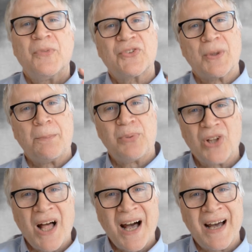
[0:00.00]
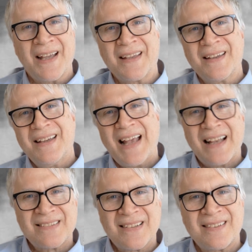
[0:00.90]
supply
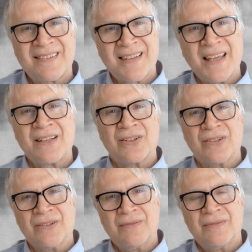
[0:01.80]
as a cycle